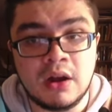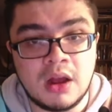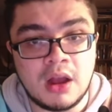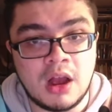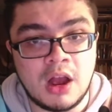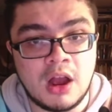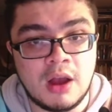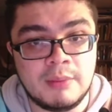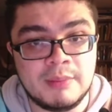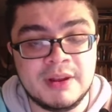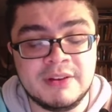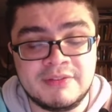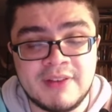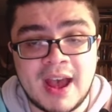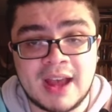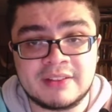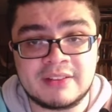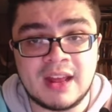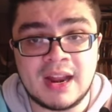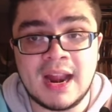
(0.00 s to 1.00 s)
Um, in
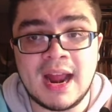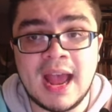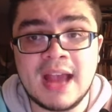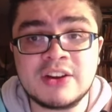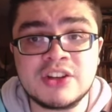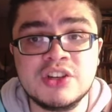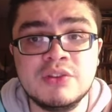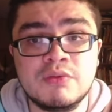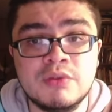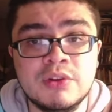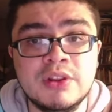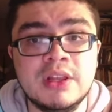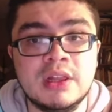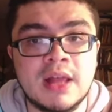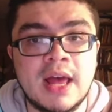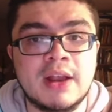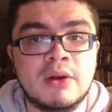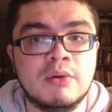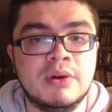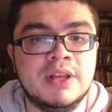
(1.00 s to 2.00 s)
fact, and I actually really
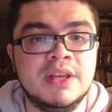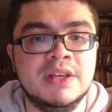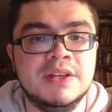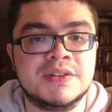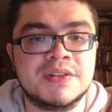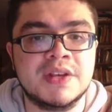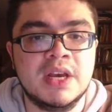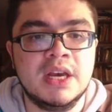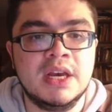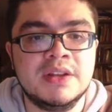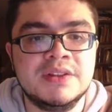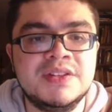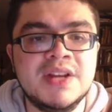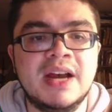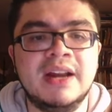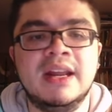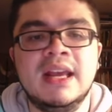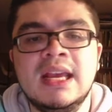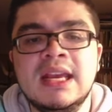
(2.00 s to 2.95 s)
like what he's done.